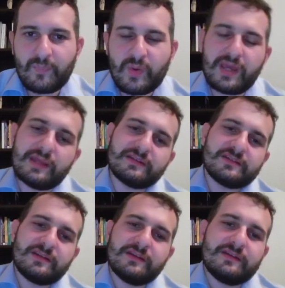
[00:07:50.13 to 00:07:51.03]
And
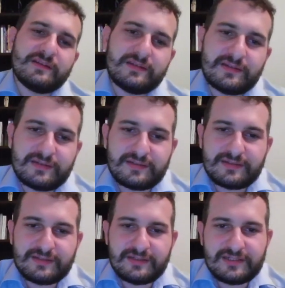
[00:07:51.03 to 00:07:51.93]

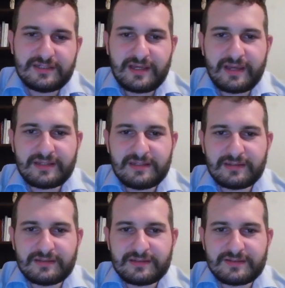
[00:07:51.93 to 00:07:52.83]
the idea
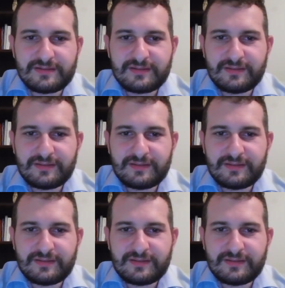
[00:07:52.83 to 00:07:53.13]
is